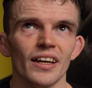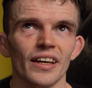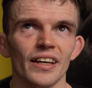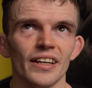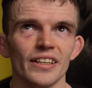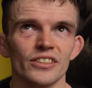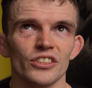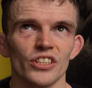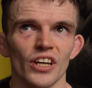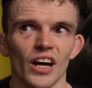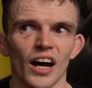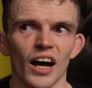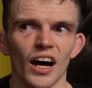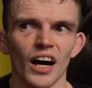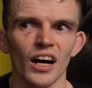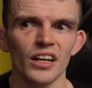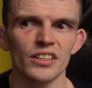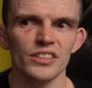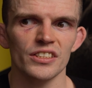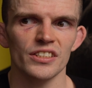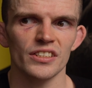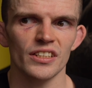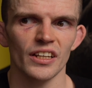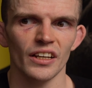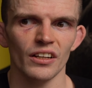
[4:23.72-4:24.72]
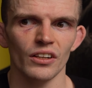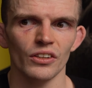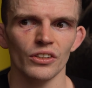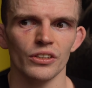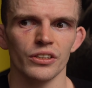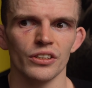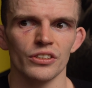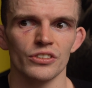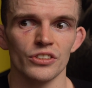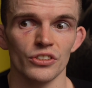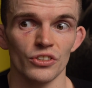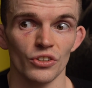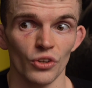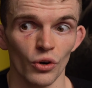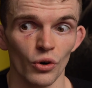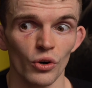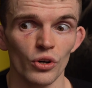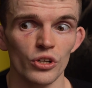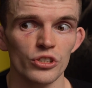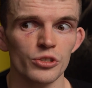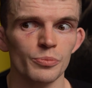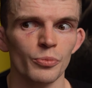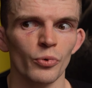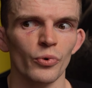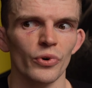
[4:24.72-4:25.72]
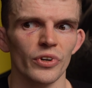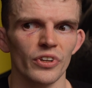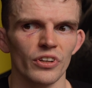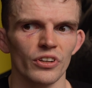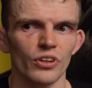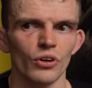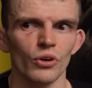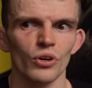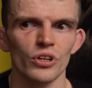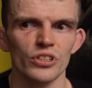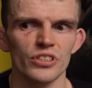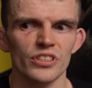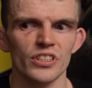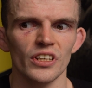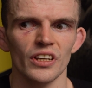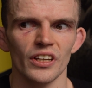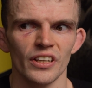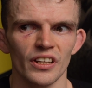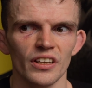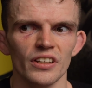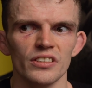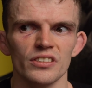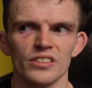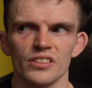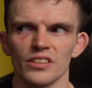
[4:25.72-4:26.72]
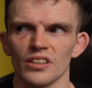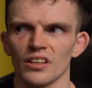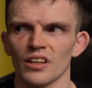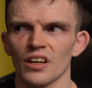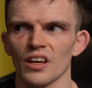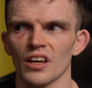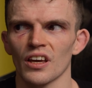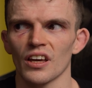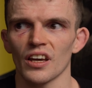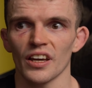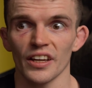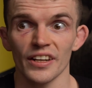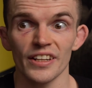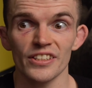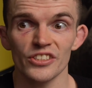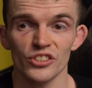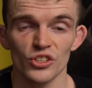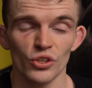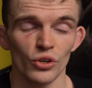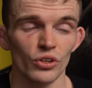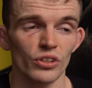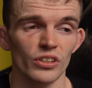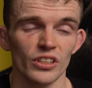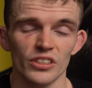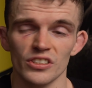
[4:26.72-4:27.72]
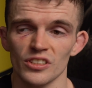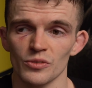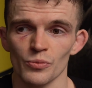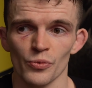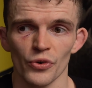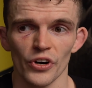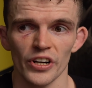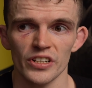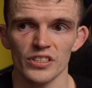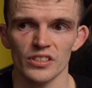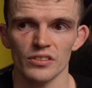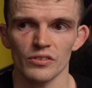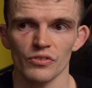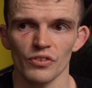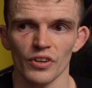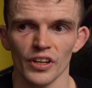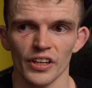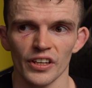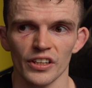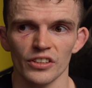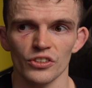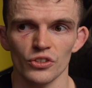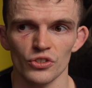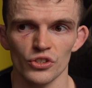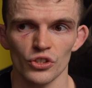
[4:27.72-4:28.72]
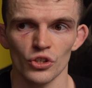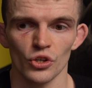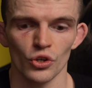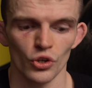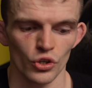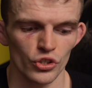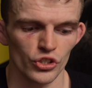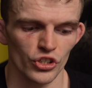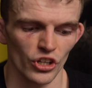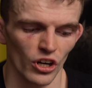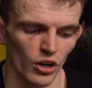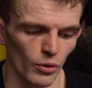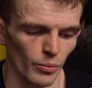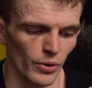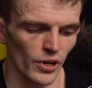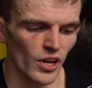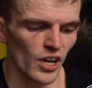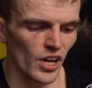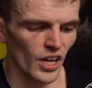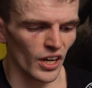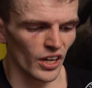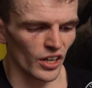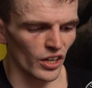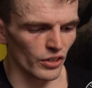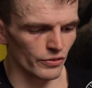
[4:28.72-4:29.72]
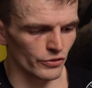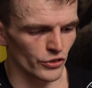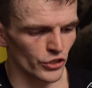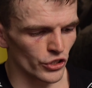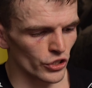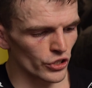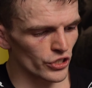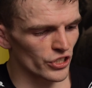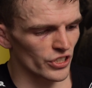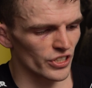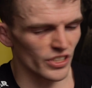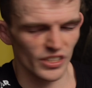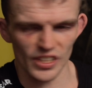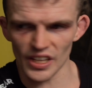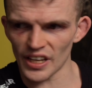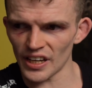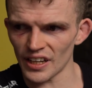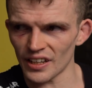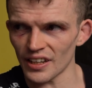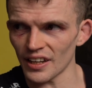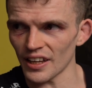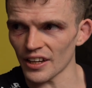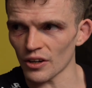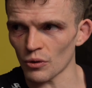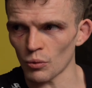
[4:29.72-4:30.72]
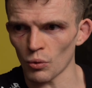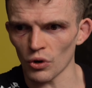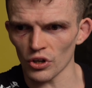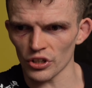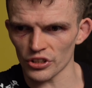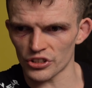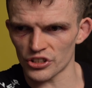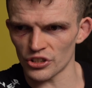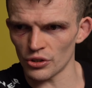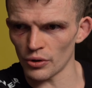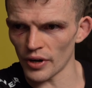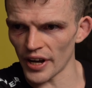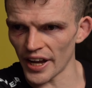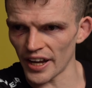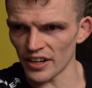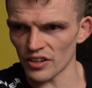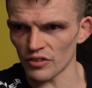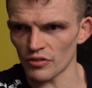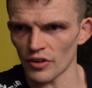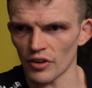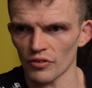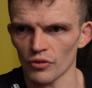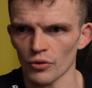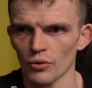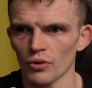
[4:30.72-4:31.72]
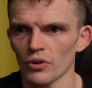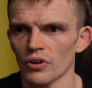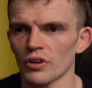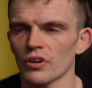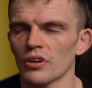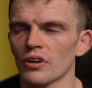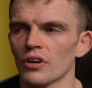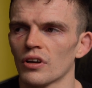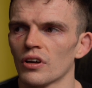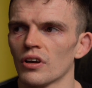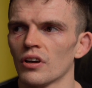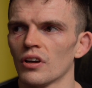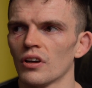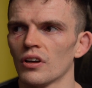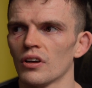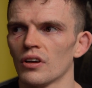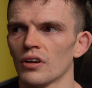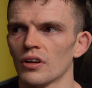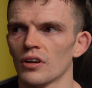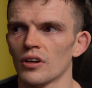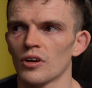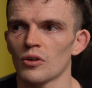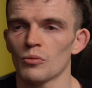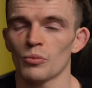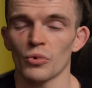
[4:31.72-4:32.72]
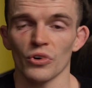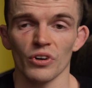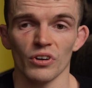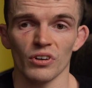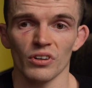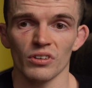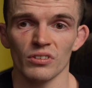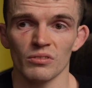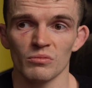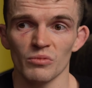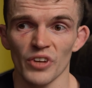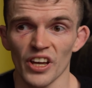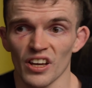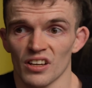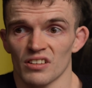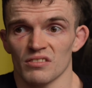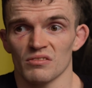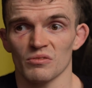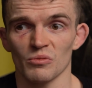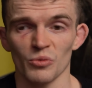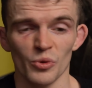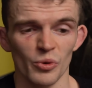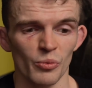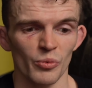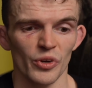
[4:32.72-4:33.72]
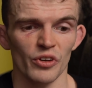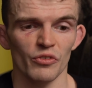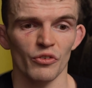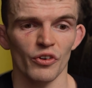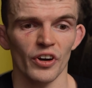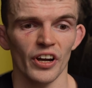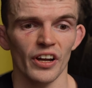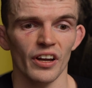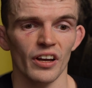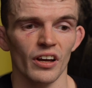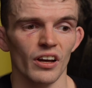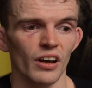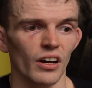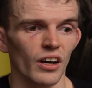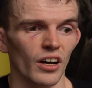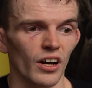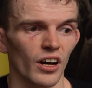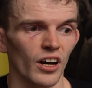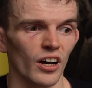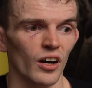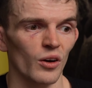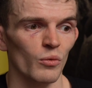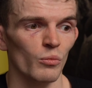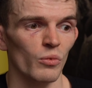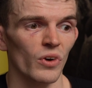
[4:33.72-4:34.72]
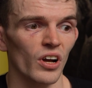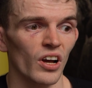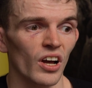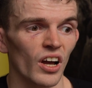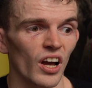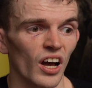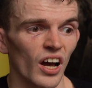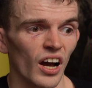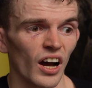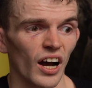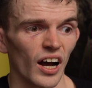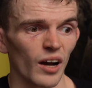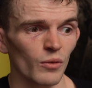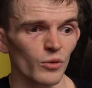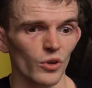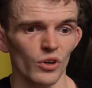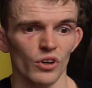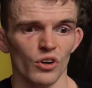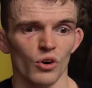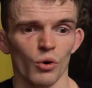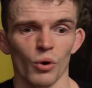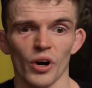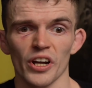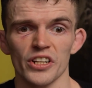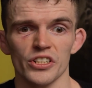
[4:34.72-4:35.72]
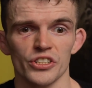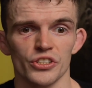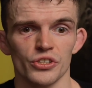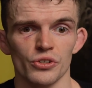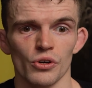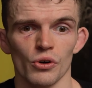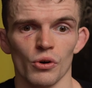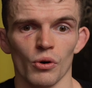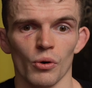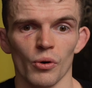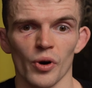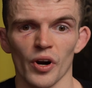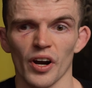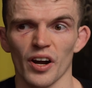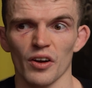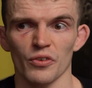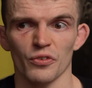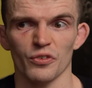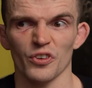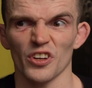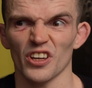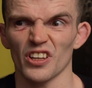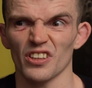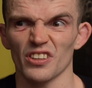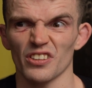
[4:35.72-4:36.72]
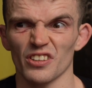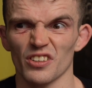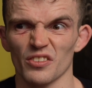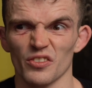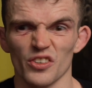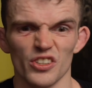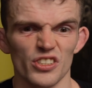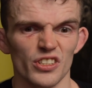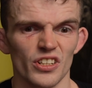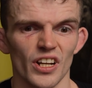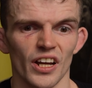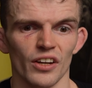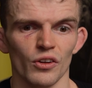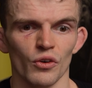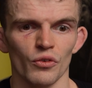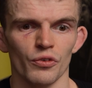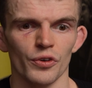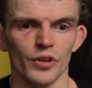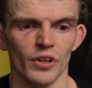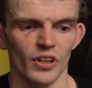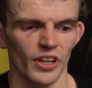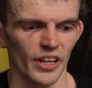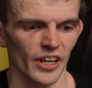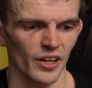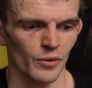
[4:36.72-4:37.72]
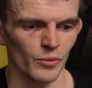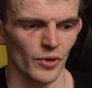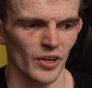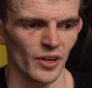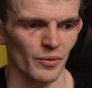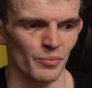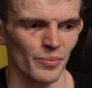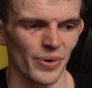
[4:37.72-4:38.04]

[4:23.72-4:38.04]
it's a hard skill to notice, but when you notice it, it is it is good and it's impressive. Like he does a good job of just staying like one or two ahead of everyone. But yeah, we mid fight. Um, I'm not quite sure where I fit in the division. I don't feel like my